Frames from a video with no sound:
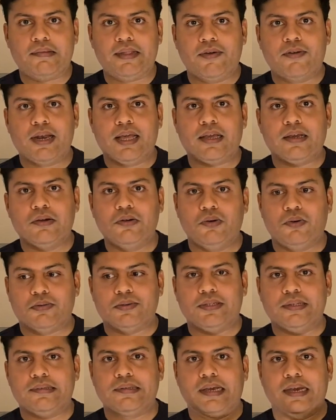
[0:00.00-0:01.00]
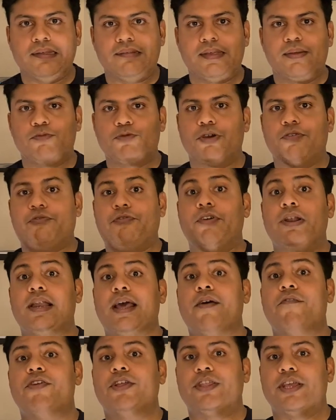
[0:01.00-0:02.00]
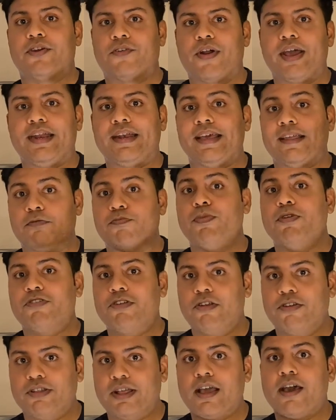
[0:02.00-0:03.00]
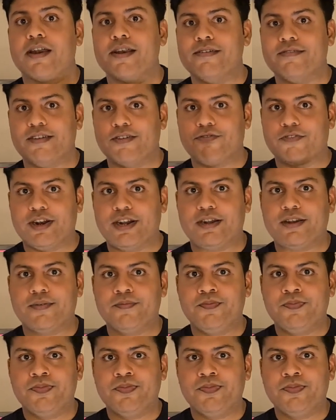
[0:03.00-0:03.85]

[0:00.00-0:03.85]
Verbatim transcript: They were like, oh, this guy seemed to have filled everything right, especially on the currency front.